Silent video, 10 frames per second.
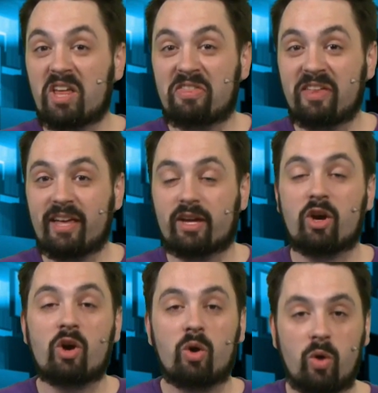do you think?
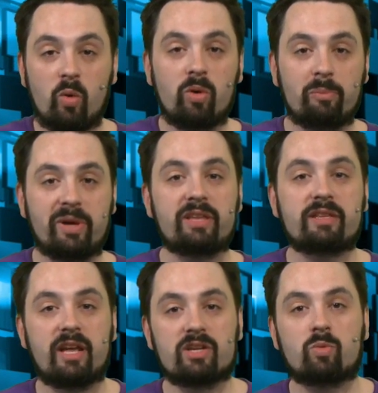who will be the next